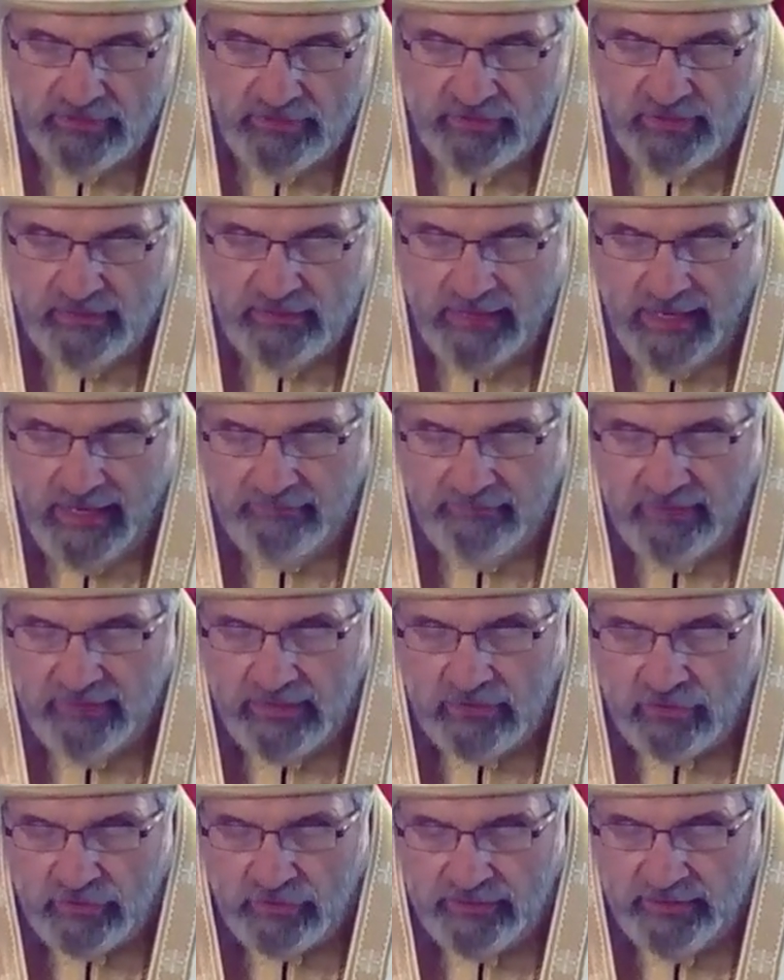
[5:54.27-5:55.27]
We should have
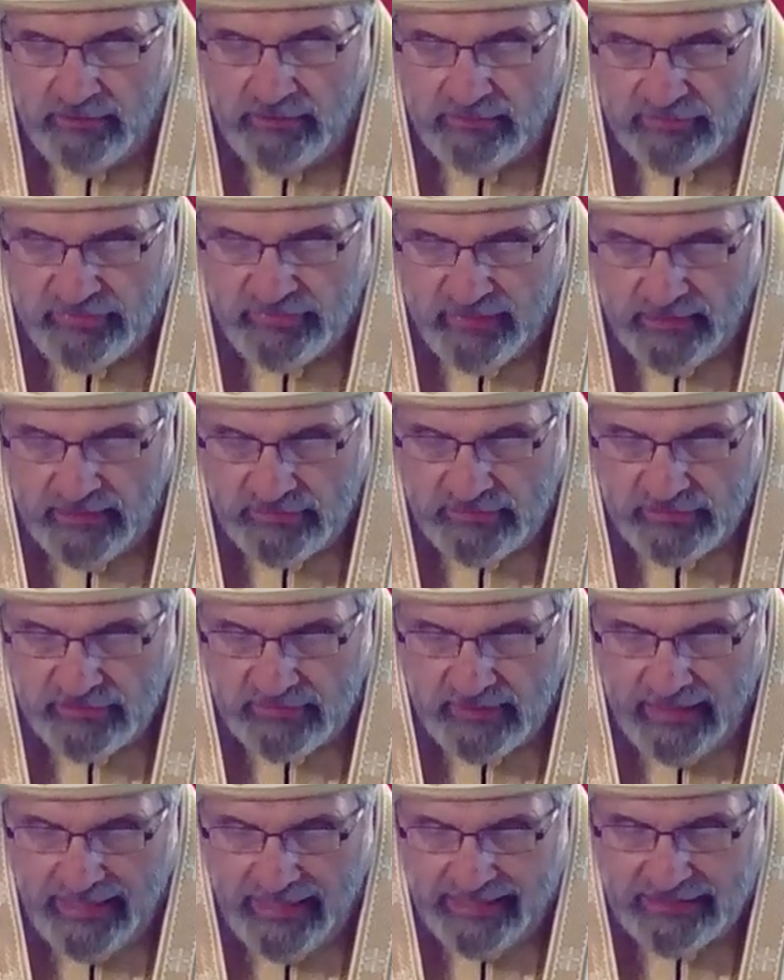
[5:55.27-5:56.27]
a clear
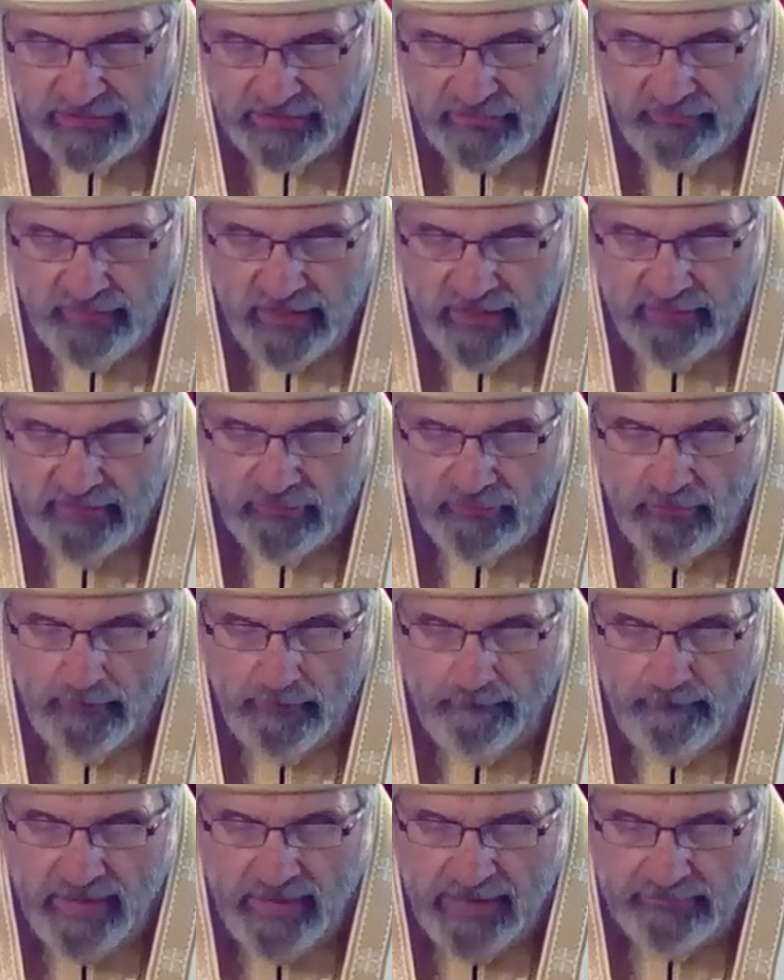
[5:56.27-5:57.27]
sense as
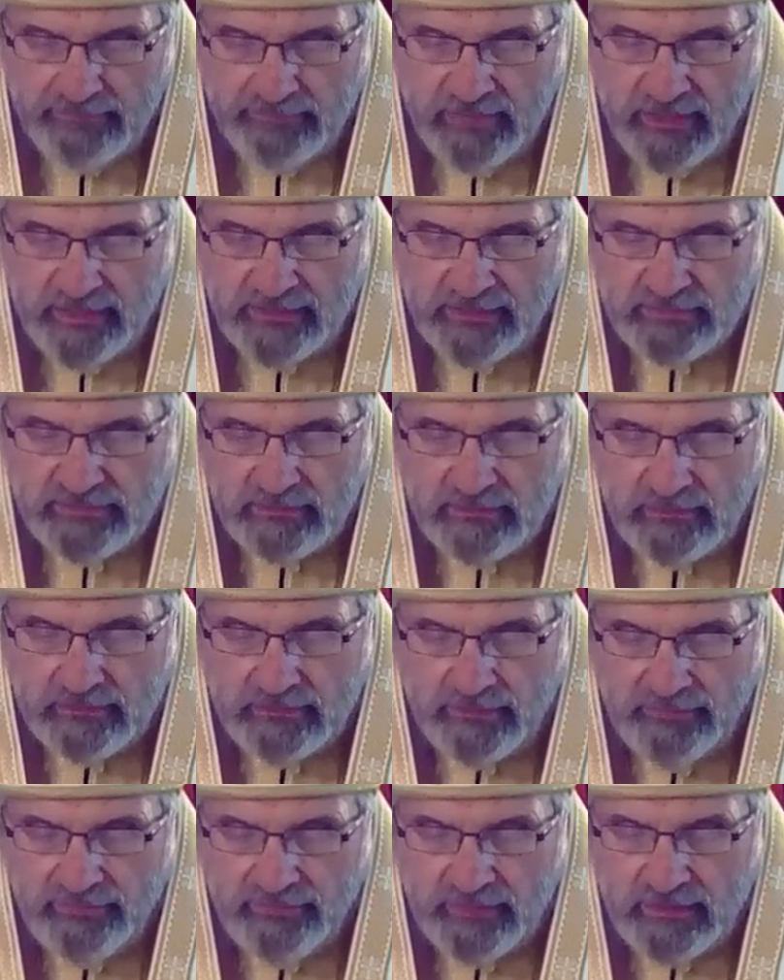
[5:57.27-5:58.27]
faithful, baptized,
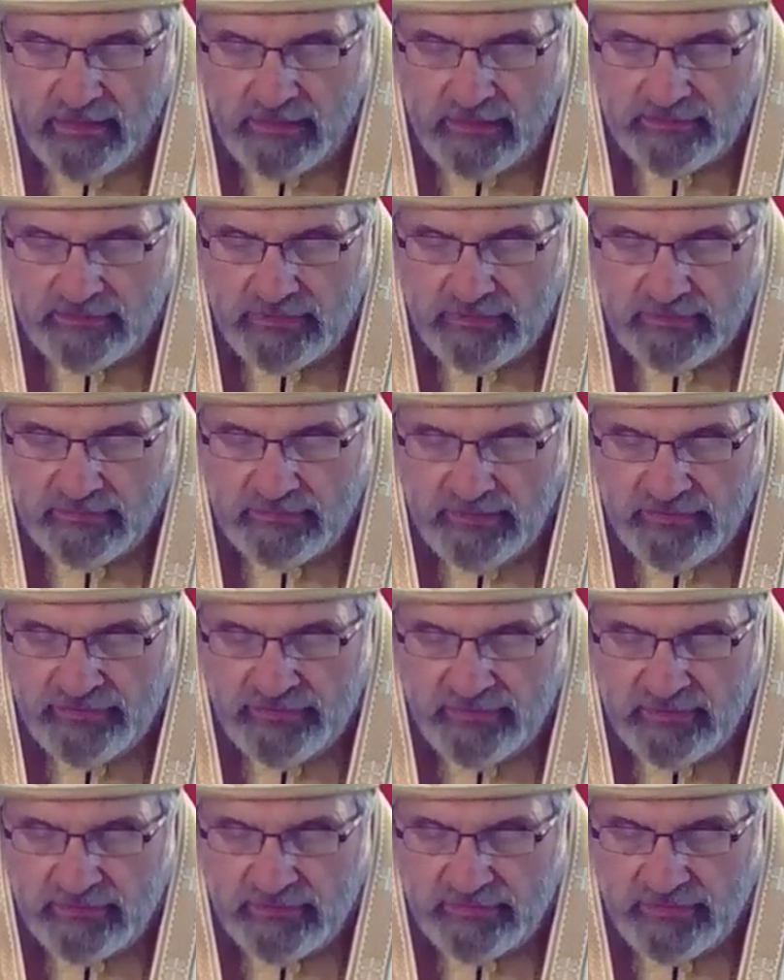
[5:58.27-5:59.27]
Orthodox
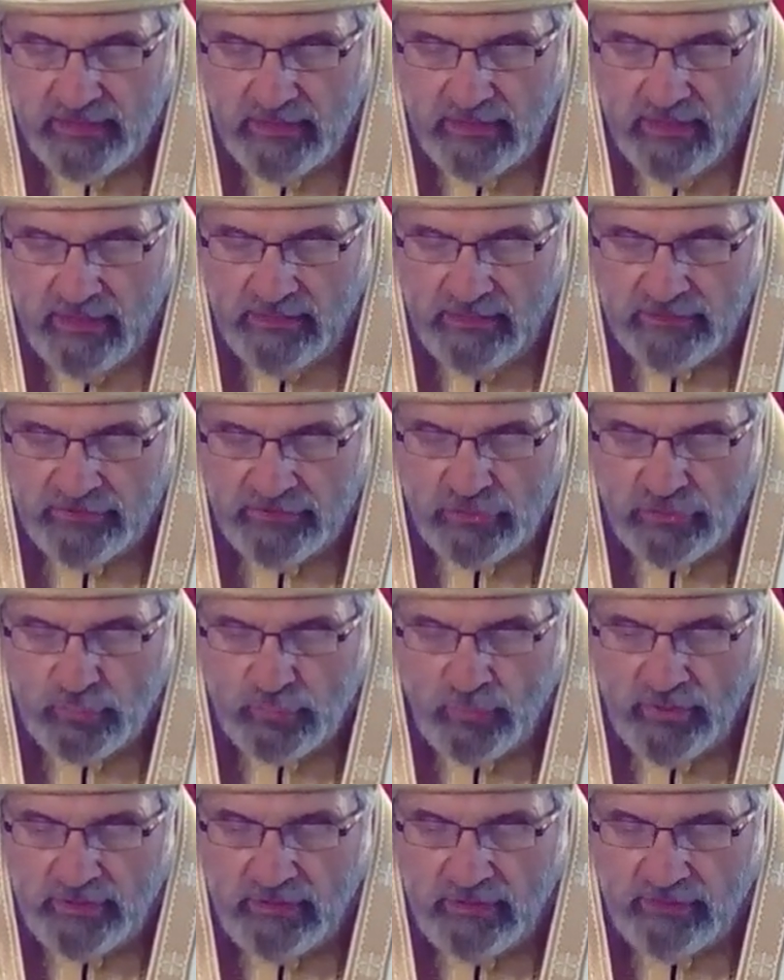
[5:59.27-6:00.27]
Christians
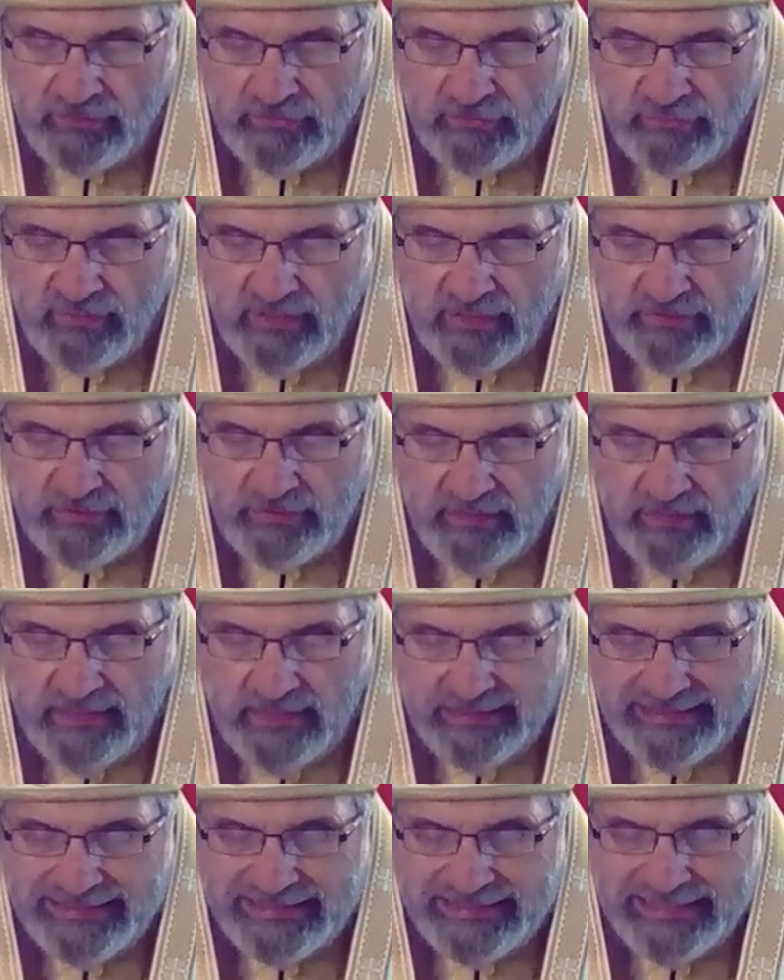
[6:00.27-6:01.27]
just what our treasure
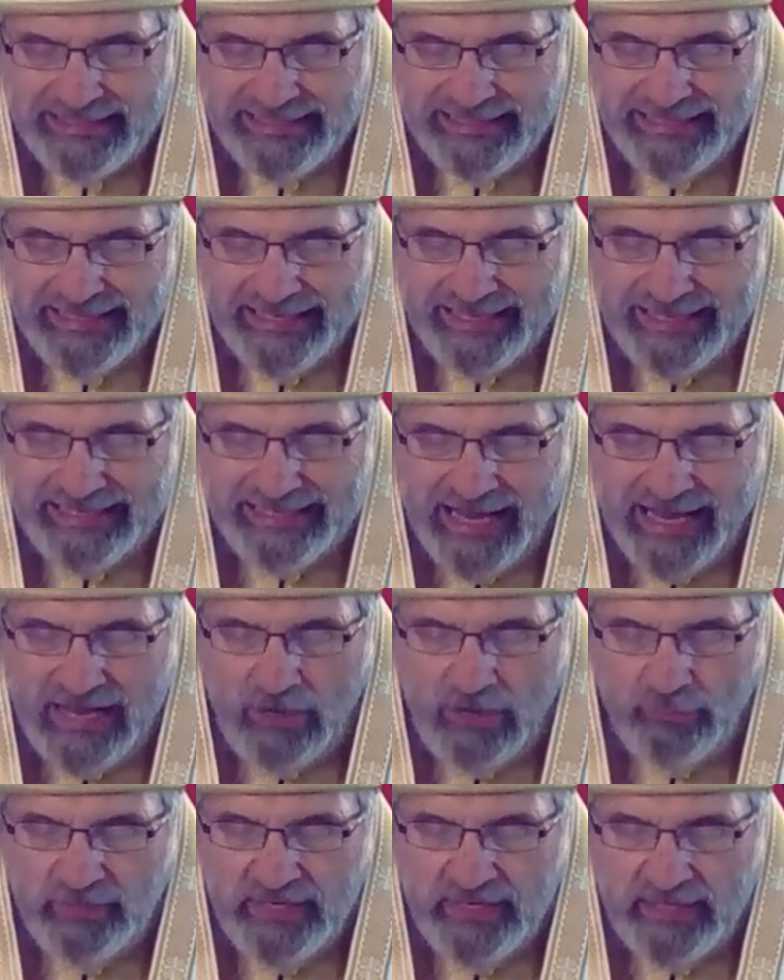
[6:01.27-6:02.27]
is and
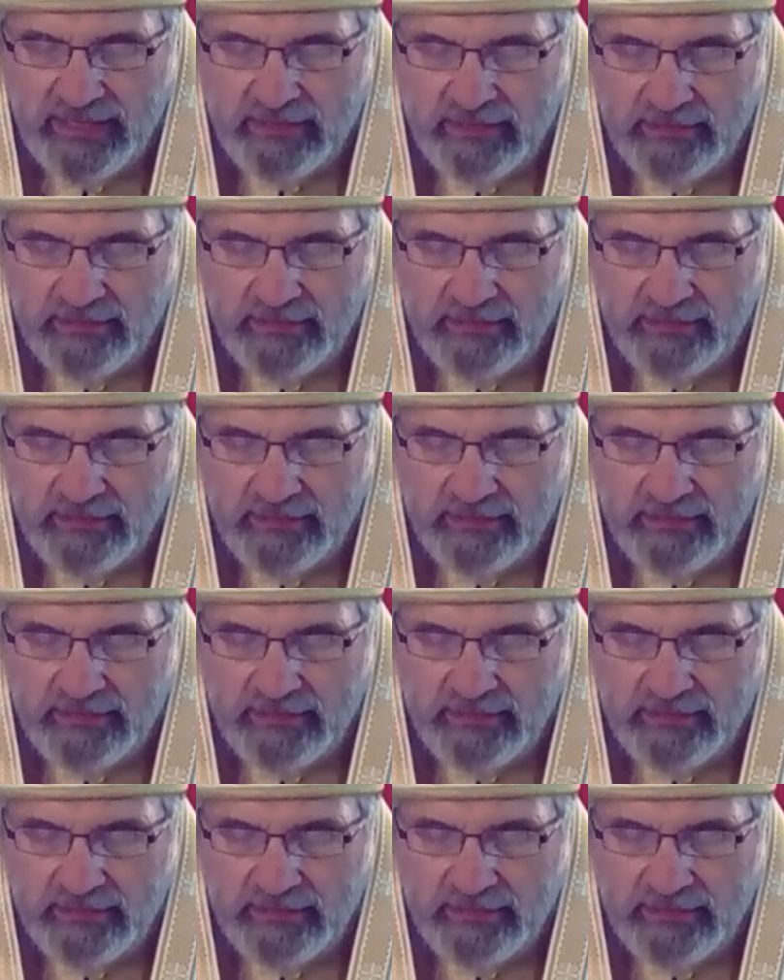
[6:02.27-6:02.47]
how we